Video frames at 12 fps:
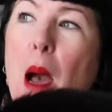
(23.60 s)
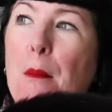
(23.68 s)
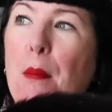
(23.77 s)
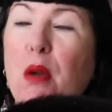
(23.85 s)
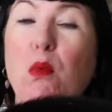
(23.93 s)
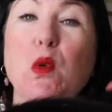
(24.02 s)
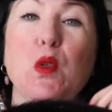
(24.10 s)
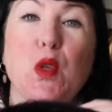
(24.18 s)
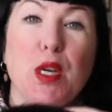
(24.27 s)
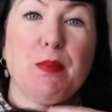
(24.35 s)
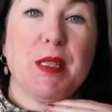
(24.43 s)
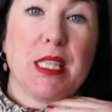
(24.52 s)
my
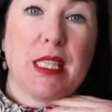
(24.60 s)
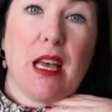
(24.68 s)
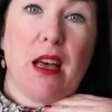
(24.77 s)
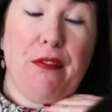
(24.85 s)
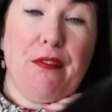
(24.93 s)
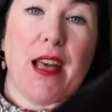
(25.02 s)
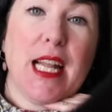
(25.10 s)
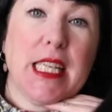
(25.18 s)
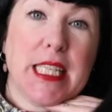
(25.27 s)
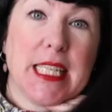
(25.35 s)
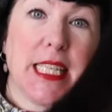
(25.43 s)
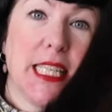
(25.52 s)
wardrobe is a fairly
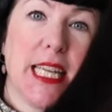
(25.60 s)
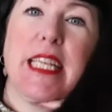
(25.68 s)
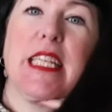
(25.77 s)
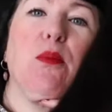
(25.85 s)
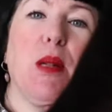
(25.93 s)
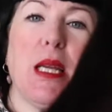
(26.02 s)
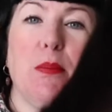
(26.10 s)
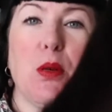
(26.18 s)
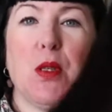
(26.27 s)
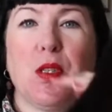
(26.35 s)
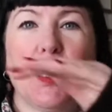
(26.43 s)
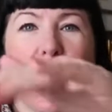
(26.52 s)
sustainably
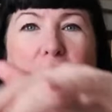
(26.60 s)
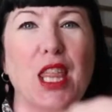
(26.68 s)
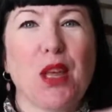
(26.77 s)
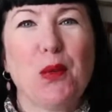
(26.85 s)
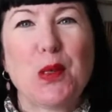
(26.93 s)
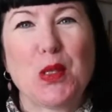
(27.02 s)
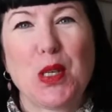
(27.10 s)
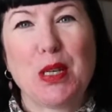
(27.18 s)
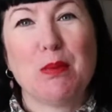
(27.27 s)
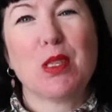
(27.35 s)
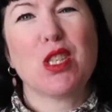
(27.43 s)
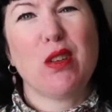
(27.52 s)
put together
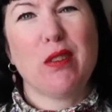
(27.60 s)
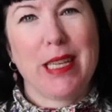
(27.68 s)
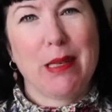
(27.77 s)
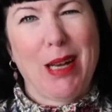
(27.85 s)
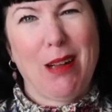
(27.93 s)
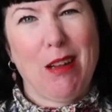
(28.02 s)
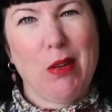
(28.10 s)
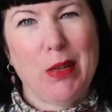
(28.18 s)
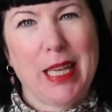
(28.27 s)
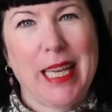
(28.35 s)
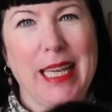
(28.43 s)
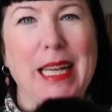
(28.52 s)
wardrobe. Sorry about
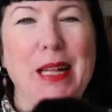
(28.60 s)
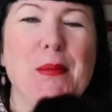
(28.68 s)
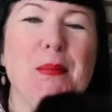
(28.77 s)
Loki.